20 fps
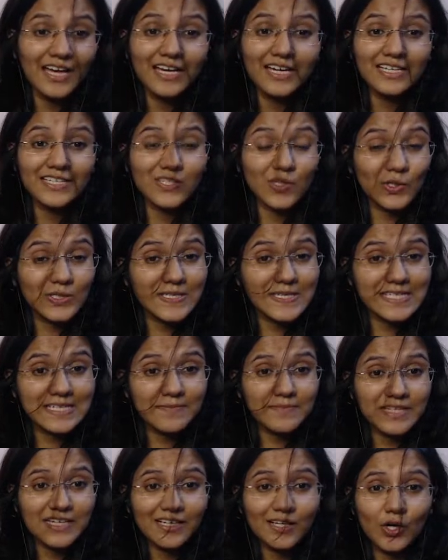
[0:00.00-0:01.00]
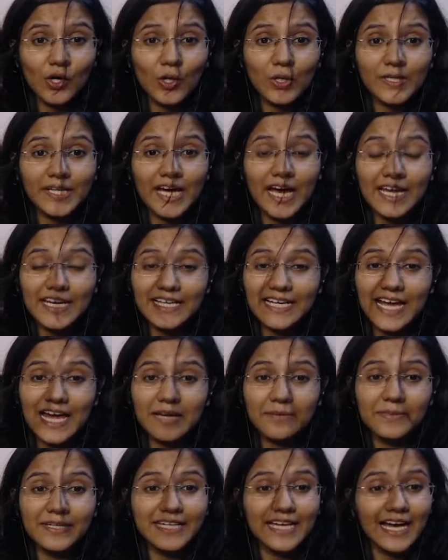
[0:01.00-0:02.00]
There's also something called
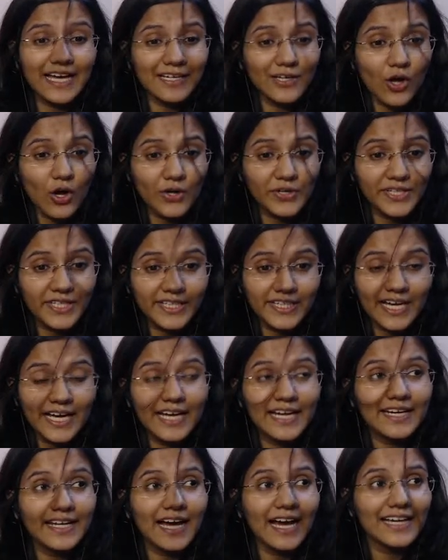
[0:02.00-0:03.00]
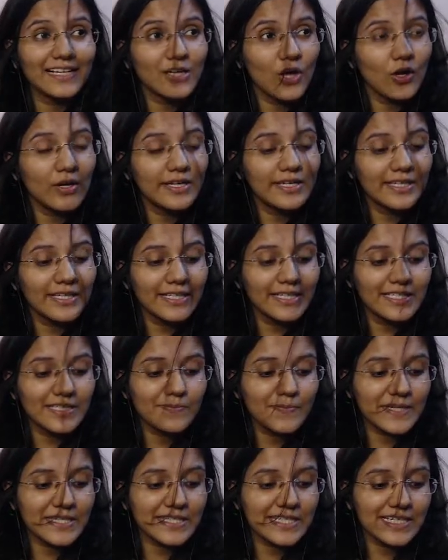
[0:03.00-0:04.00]
Unacademy Iconic, and Iconic is
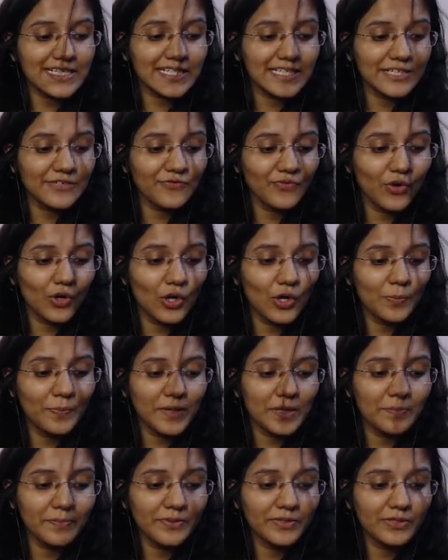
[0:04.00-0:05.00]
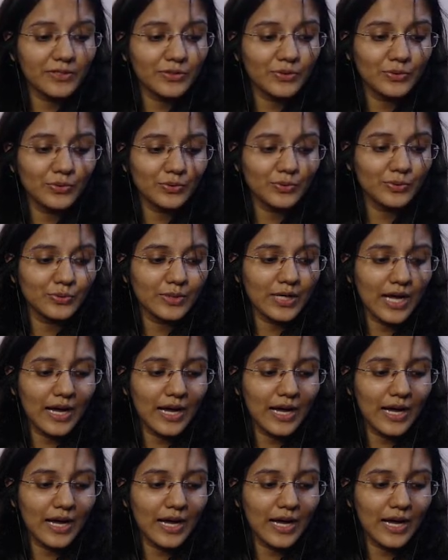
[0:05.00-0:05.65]
basically for people who